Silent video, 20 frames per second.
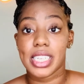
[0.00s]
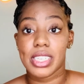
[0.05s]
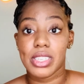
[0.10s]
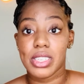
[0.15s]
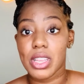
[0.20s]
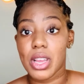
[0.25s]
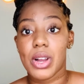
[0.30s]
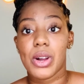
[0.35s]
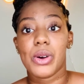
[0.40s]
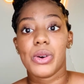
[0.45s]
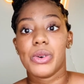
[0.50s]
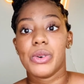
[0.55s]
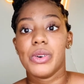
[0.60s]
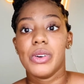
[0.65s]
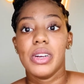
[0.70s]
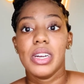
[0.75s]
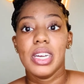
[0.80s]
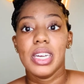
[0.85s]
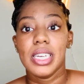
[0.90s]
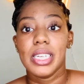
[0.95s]
So
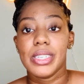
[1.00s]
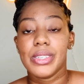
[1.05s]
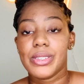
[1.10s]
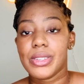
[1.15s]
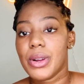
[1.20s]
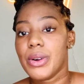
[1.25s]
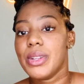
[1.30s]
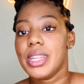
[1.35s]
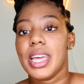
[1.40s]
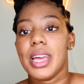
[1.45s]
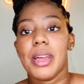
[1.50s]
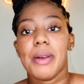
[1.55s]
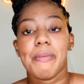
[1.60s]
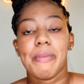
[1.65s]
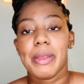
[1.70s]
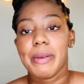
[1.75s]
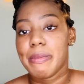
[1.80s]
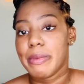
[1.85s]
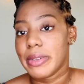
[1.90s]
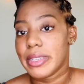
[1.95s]
don't let
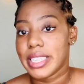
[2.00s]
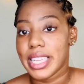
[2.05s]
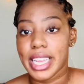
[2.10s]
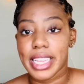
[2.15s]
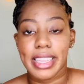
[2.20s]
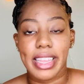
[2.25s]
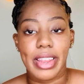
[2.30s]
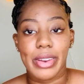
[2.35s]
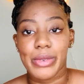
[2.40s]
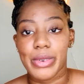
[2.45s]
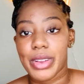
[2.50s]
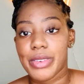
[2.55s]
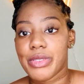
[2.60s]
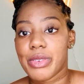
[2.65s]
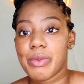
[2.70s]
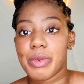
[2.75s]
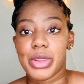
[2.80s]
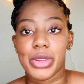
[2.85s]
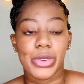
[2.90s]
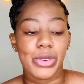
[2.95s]
people take that away
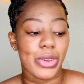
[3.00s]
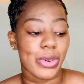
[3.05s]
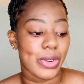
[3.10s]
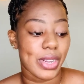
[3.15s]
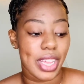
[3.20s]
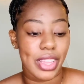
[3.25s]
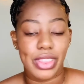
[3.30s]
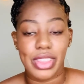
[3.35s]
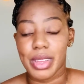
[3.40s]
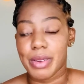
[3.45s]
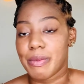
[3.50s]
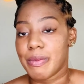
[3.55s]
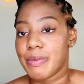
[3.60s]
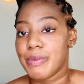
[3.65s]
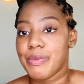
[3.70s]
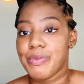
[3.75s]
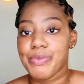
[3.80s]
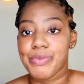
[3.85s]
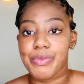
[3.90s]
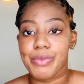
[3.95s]
from you. Don't let them
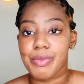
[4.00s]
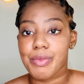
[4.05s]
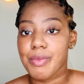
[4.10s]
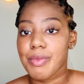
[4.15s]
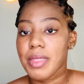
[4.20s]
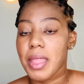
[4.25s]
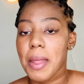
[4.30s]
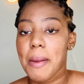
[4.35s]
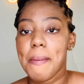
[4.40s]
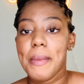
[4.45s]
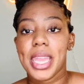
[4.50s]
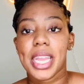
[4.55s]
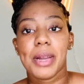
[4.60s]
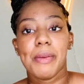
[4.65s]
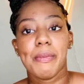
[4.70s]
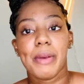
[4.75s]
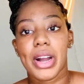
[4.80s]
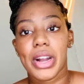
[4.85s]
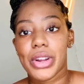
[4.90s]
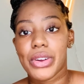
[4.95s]
make a
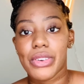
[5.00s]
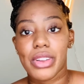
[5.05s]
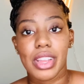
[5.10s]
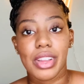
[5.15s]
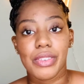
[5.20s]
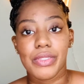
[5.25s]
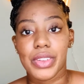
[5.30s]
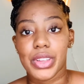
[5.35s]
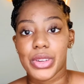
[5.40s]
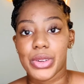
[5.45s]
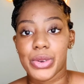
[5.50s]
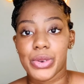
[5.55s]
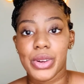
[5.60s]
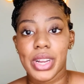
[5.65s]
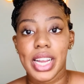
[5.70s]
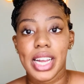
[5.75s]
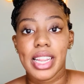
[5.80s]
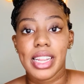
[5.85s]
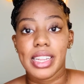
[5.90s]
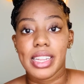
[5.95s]
mockery of you.
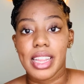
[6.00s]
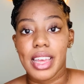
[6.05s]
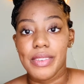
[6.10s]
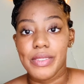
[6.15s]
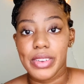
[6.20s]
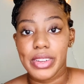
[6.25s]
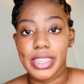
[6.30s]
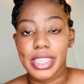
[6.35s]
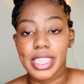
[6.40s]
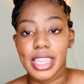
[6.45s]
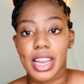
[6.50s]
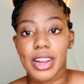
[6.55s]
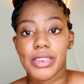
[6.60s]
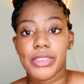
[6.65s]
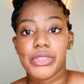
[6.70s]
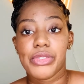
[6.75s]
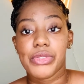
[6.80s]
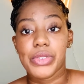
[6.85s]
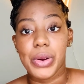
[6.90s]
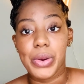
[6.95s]
Love yourself.
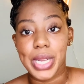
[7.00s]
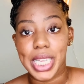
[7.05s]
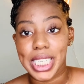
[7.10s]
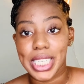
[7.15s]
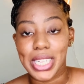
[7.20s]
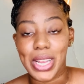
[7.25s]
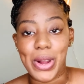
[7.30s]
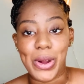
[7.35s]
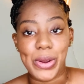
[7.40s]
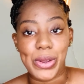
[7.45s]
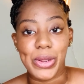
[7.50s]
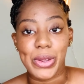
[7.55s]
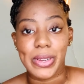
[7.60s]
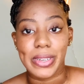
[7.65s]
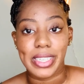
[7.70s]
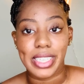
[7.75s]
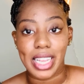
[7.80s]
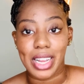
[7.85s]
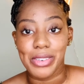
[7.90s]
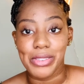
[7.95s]
Focus on
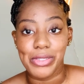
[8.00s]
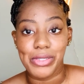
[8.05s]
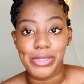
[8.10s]
yourself.